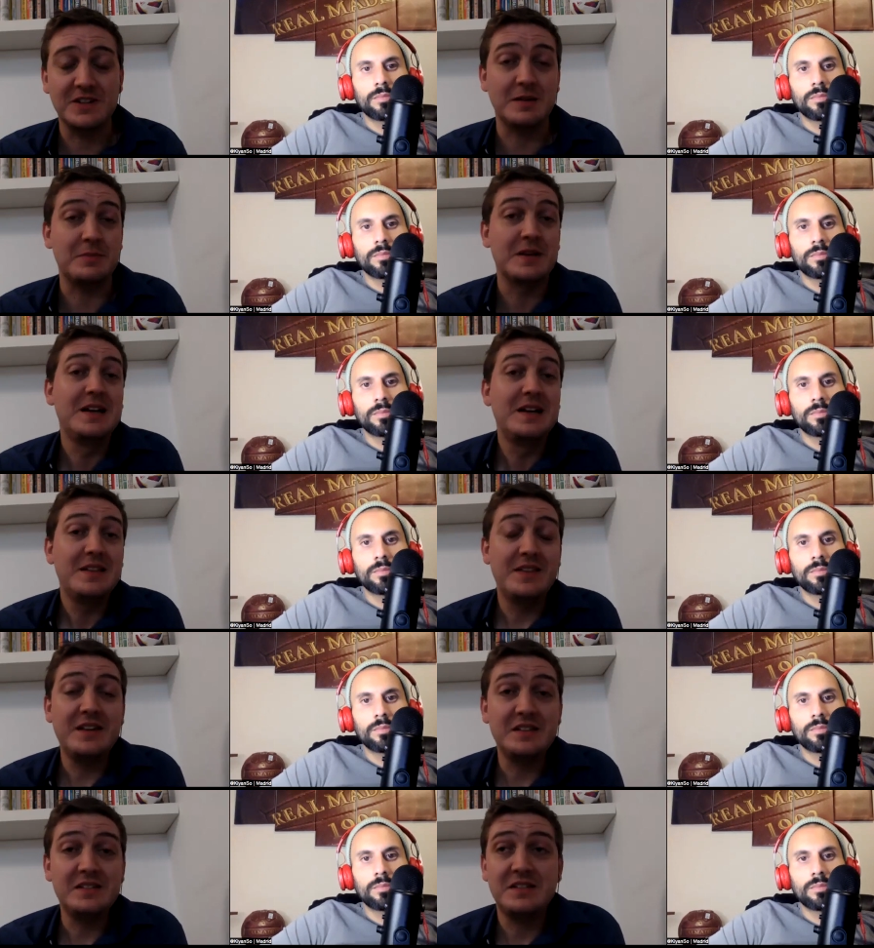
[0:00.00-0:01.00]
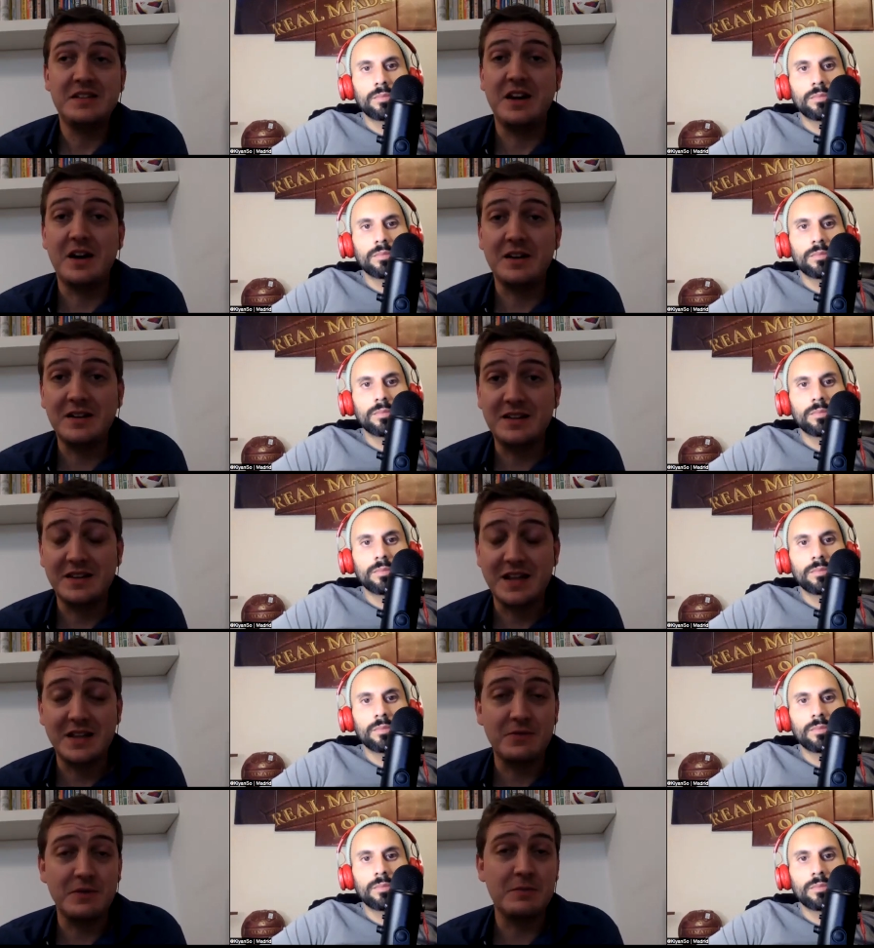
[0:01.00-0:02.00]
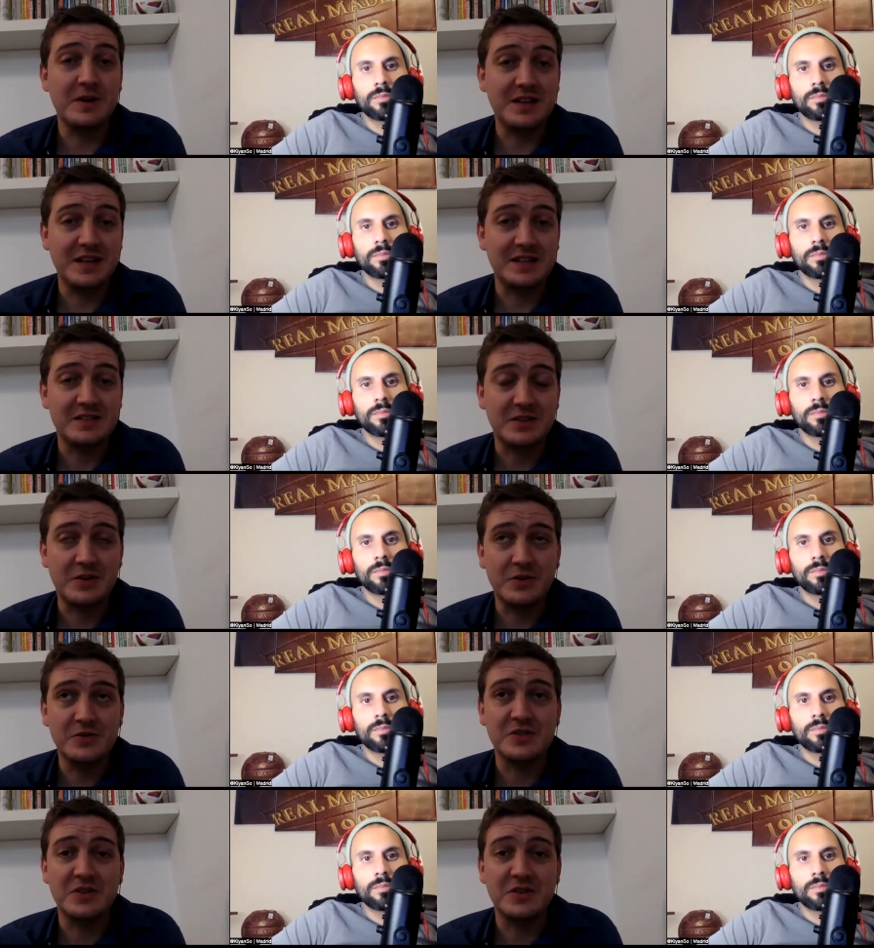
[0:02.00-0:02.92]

Speaker 1: things up. This he hardly did anything, but he gets the goal.